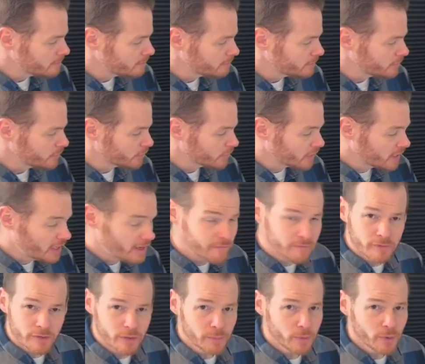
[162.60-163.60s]
They're
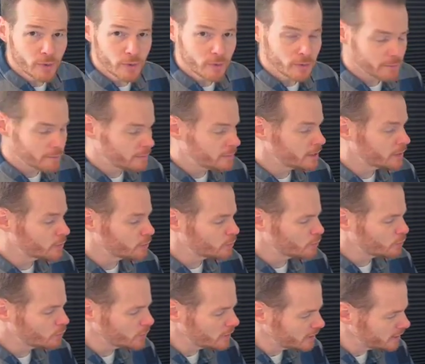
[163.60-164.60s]
comfortable, but
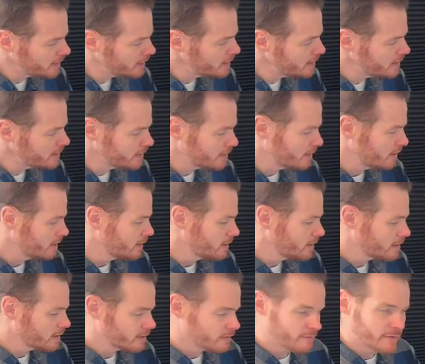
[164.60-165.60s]
really,
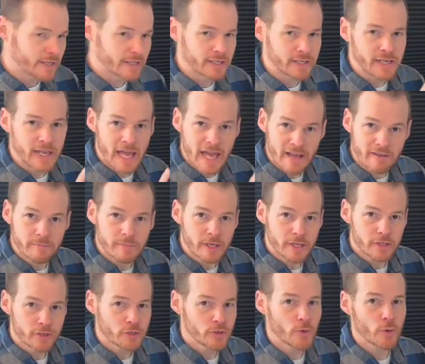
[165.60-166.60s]
if I can have my
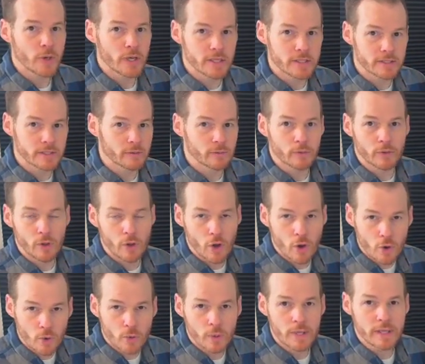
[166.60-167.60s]
choice, it will
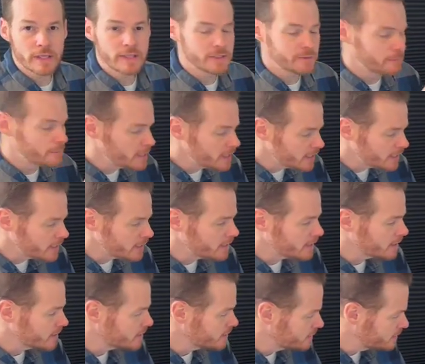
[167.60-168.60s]
always be
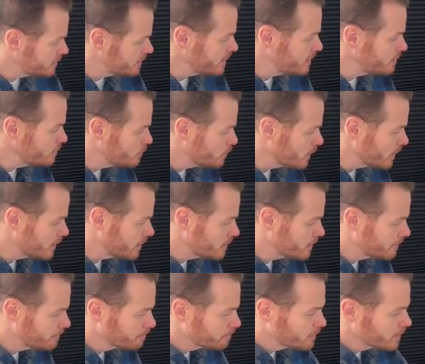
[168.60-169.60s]
a C width,
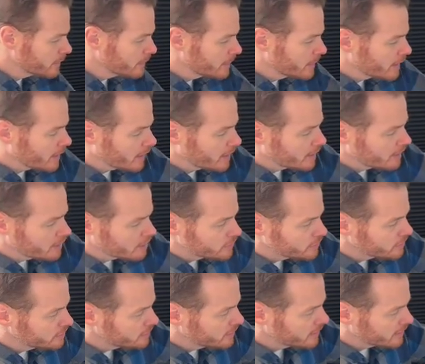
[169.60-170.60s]

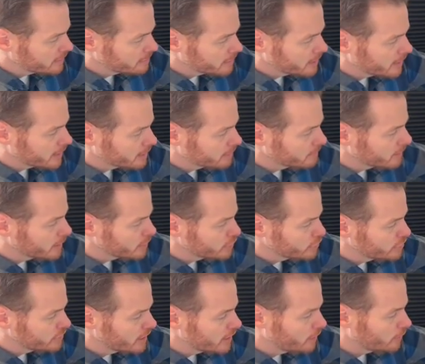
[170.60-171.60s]
just like my
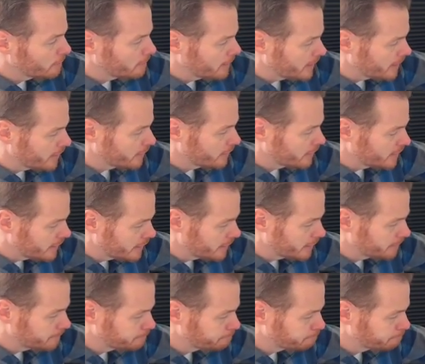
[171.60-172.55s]
shell pair here.